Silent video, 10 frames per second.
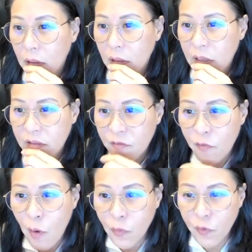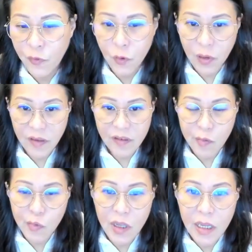There's a form to fill. Can
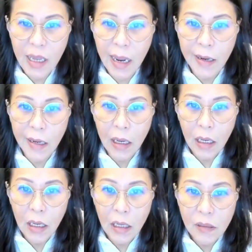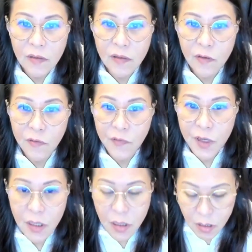somebody guide
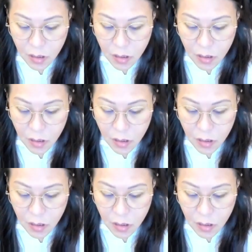Sylvia